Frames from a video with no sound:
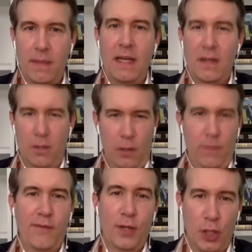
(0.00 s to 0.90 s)
at a little
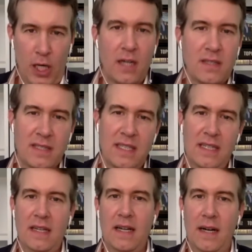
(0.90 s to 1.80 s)
bit of a loss,
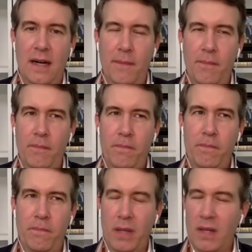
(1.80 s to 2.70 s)

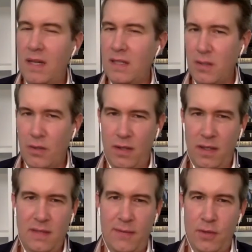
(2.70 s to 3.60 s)
but lots of
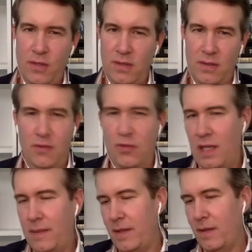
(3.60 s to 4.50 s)
learnings. Of course, there's
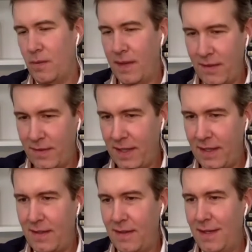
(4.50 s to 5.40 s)
drama around
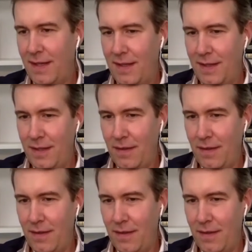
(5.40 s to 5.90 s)
that. And, you know,